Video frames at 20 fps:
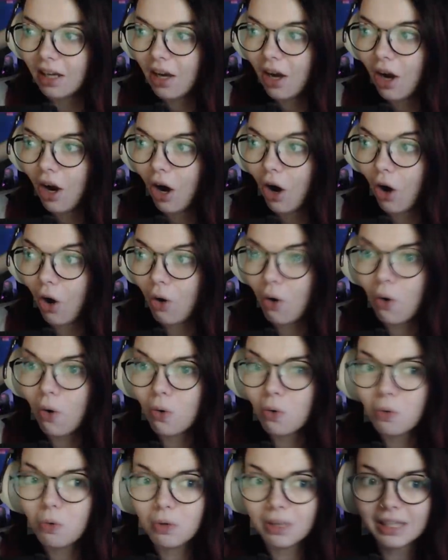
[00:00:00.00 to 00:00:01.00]

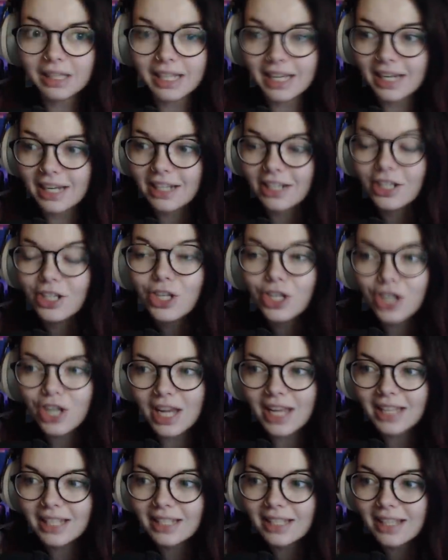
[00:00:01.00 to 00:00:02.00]
Holy
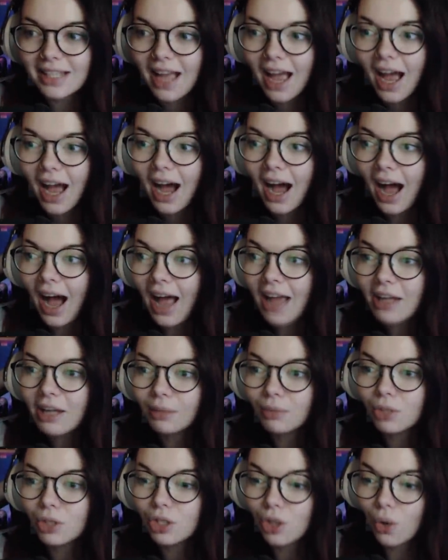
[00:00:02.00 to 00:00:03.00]
shit! I
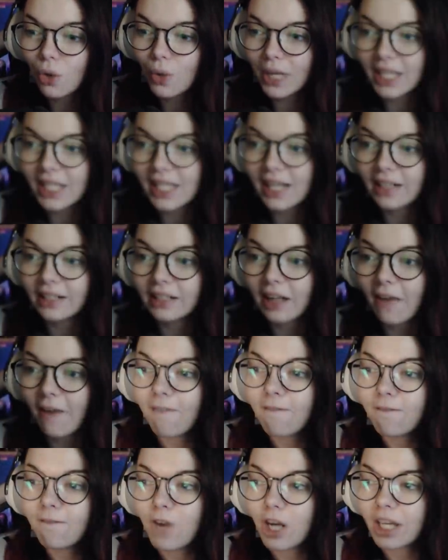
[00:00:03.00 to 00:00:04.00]
am so excited. I
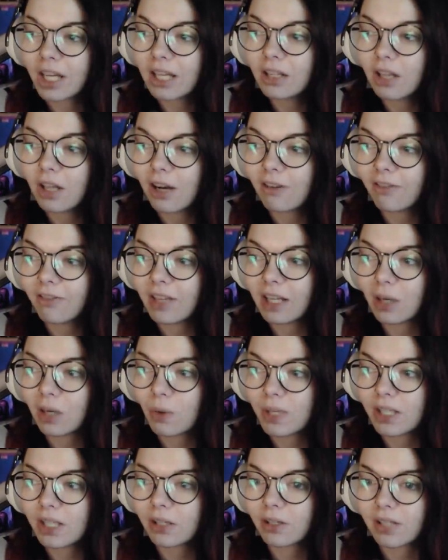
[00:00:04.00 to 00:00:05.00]
fucking love the
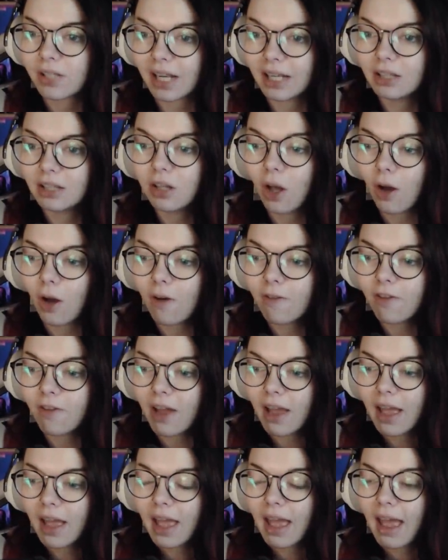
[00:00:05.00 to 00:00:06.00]
Inquisitors. I love
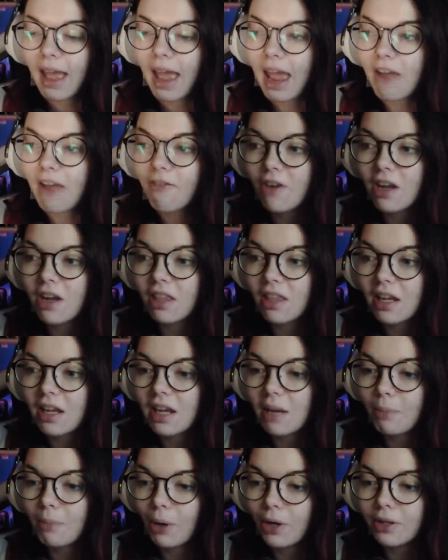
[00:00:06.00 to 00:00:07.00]
everything
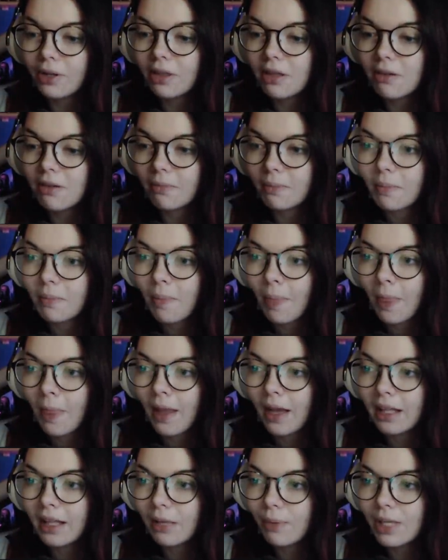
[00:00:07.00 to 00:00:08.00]
about them.
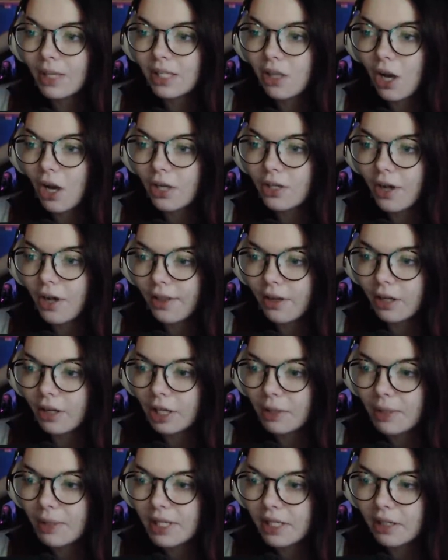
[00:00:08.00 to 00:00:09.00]
And then we saw another
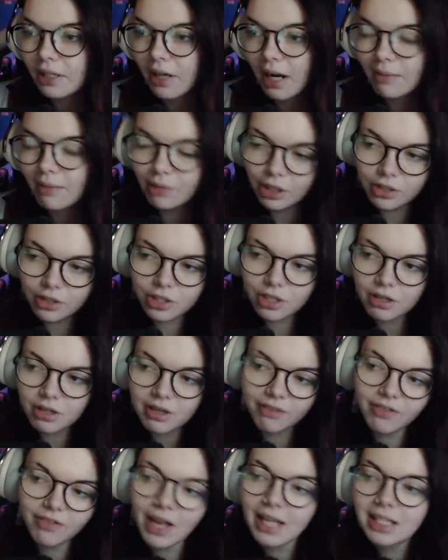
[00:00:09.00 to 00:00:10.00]
Inquisitor. I'm not
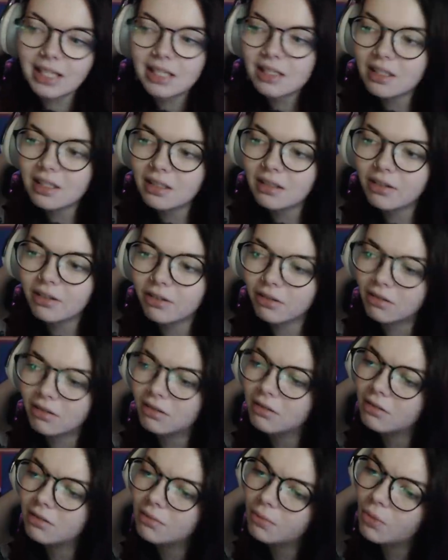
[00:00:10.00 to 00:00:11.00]
sure if that's
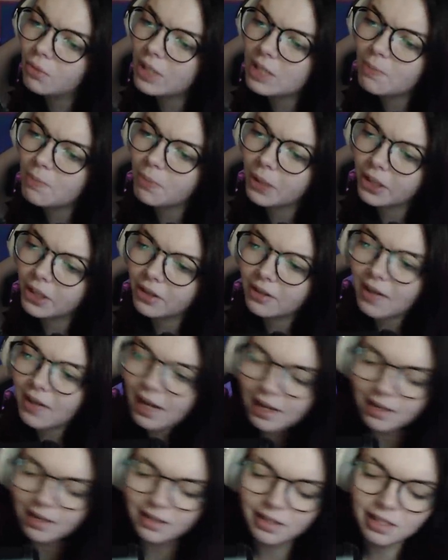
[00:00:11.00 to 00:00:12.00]
the... which brother
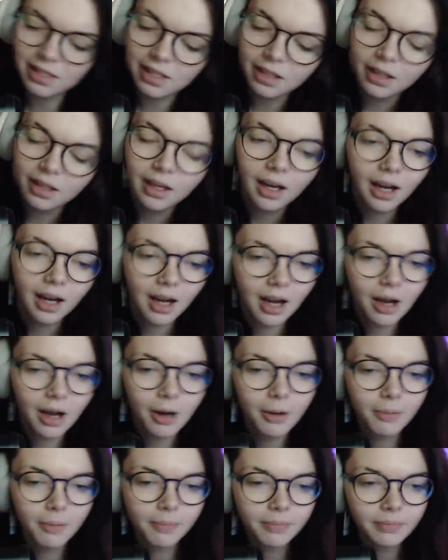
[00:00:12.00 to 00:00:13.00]
that is.
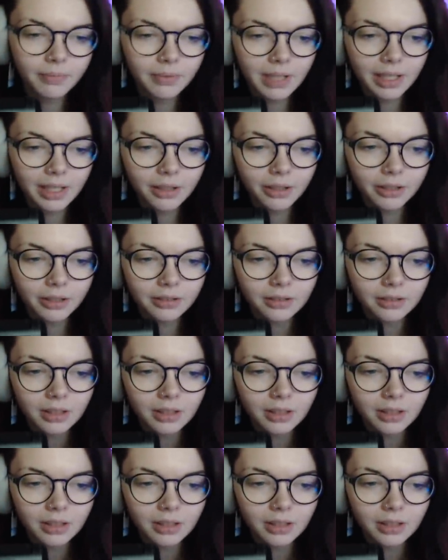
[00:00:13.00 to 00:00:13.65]
Hang on.